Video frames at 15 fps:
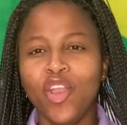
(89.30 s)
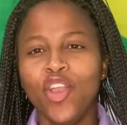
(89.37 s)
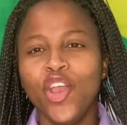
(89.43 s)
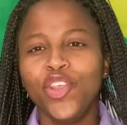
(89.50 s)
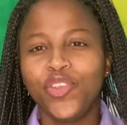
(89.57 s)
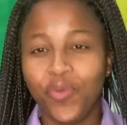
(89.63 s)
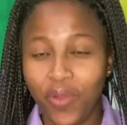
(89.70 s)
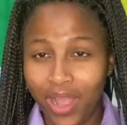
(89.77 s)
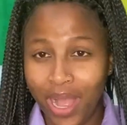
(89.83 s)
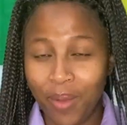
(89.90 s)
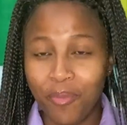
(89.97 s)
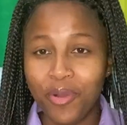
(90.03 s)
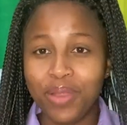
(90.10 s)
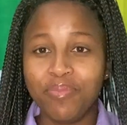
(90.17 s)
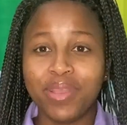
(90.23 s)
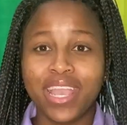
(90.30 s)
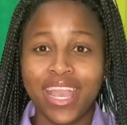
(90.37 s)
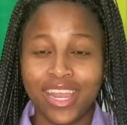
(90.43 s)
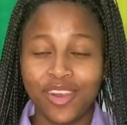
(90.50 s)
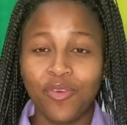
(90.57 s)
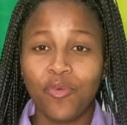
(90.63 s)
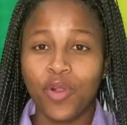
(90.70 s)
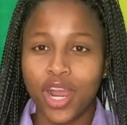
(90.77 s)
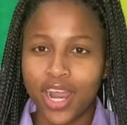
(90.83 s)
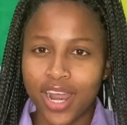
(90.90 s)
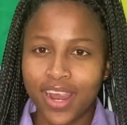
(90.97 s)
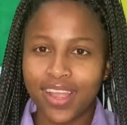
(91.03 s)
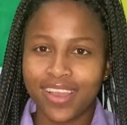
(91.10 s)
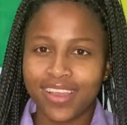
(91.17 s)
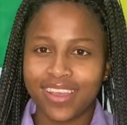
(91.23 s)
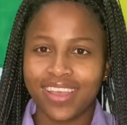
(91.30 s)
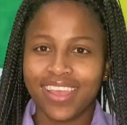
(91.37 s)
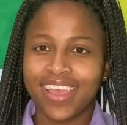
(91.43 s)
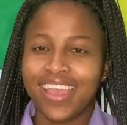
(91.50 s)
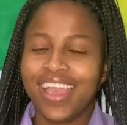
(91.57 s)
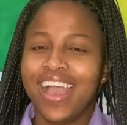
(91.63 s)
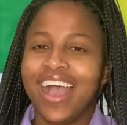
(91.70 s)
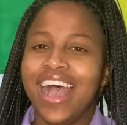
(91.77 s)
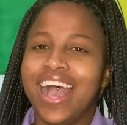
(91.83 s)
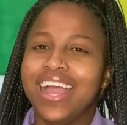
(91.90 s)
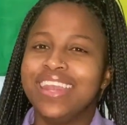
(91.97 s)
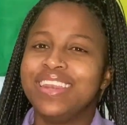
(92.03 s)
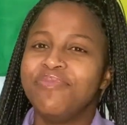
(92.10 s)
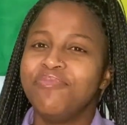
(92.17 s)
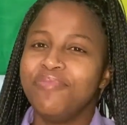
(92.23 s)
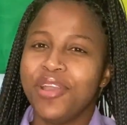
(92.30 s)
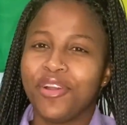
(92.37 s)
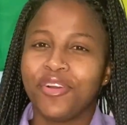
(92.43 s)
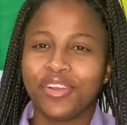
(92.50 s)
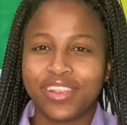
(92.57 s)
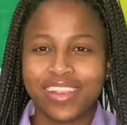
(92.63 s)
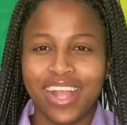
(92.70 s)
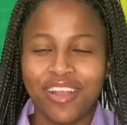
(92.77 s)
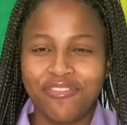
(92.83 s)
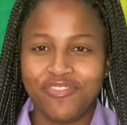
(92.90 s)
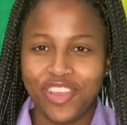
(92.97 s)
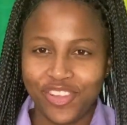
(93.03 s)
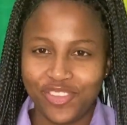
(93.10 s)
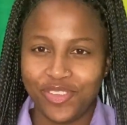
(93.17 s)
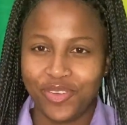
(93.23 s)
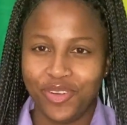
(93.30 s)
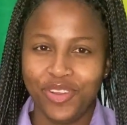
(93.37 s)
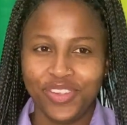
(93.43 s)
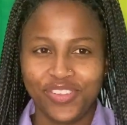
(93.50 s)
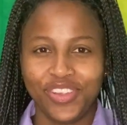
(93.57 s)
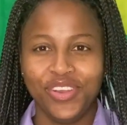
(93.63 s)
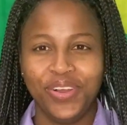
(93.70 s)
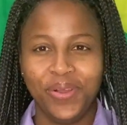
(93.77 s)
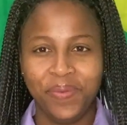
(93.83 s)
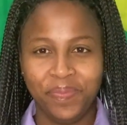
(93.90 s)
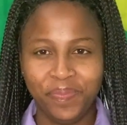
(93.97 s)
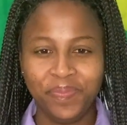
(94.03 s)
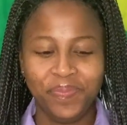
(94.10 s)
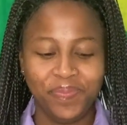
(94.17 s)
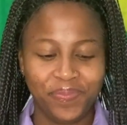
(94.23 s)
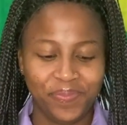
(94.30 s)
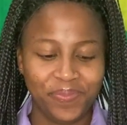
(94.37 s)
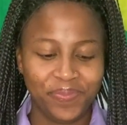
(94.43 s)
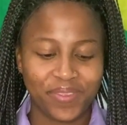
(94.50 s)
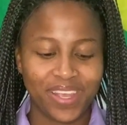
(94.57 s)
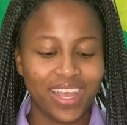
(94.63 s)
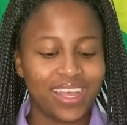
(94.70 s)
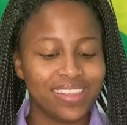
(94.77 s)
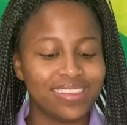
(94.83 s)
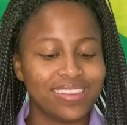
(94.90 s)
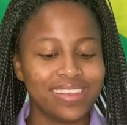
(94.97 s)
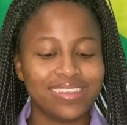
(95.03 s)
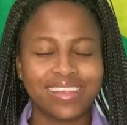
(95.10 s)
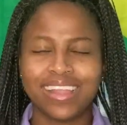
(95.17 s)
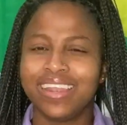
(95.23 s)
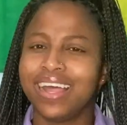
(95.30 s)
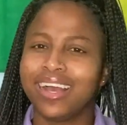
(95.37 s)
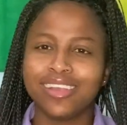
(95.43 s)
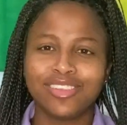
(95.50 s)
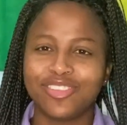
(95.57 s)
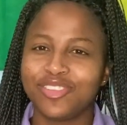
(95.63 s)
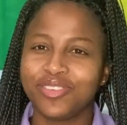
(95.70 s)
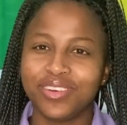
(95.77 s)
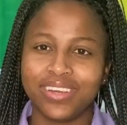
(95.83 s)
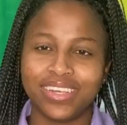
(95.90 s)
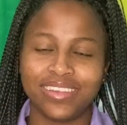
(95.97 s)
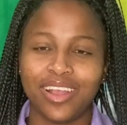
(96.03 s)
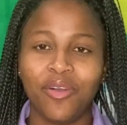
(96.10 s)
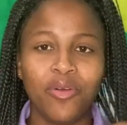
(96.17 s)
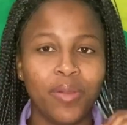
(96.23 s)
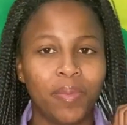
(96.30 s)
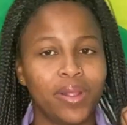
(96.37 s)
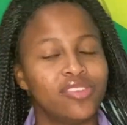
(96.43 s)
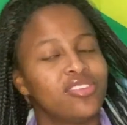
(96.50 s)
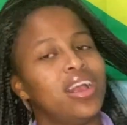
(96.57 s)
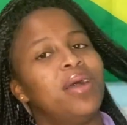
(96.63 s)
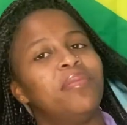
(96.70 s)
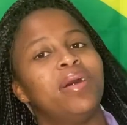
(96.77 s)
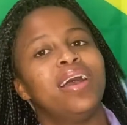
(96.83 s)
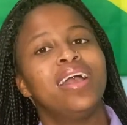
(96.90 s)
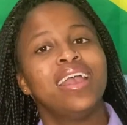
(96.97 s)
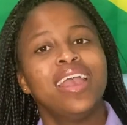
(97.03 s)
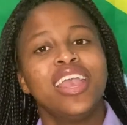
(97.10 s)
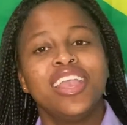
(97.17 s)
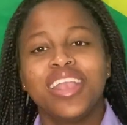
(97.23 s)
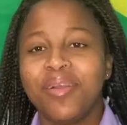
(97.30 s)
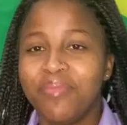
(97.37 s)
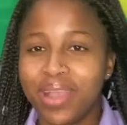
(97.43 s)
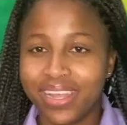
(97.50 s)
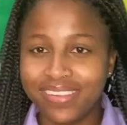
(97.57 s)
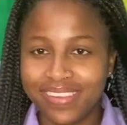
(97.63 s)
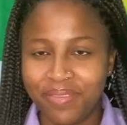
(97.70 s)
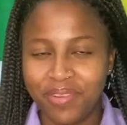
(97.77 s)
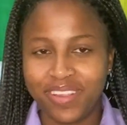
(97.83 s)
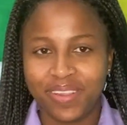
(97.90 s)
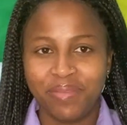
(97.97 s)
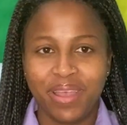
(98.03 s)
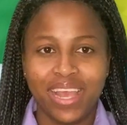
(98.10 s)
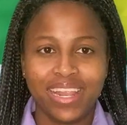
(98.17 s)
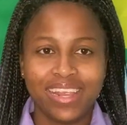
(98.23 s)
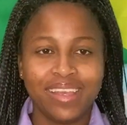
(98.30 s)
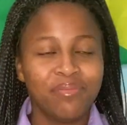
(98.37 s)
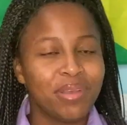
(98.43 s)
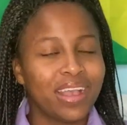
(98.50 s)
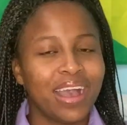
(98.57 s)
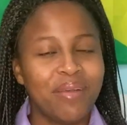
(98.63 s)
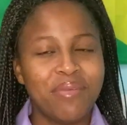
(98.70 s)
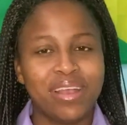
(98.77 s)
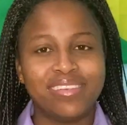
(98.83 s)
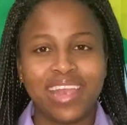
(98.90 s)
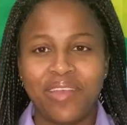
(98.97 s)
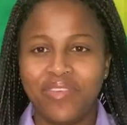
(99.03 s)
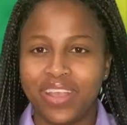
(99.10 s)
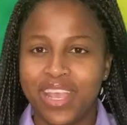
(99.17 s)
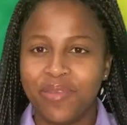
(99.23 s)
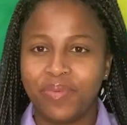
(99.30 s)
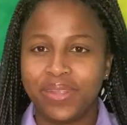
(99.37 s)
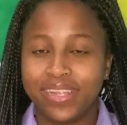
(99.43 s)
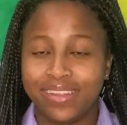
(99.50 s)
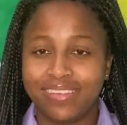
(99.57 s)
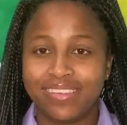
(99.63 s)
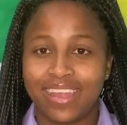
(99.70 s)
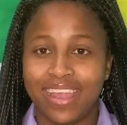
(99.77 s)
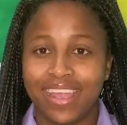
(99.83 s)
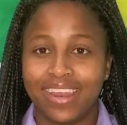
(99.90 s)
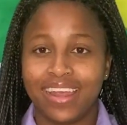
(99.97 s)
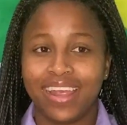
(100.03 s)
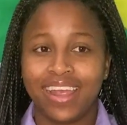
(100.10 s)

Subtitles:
To what happened when we get to work. And me I could have this because it's a long story, it's a whole pajama. You might see me smiling because I try to keep it inside.